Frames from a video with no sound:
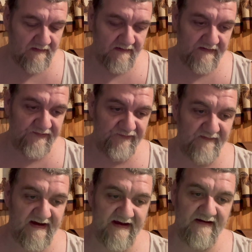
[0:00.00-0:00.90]
This is
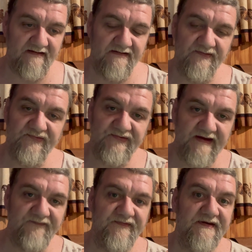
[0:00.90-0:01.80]
my
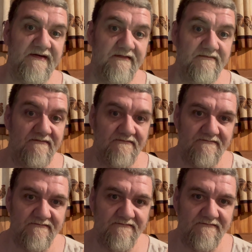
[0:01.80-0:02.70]
safety
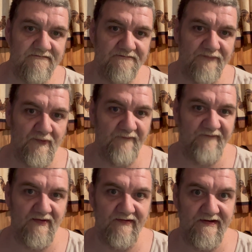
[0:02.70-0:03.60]

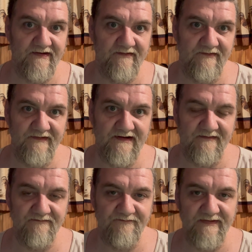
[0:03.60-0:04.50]
portfolio that
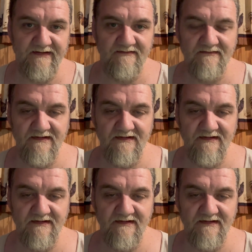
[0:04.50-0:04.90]
I've been,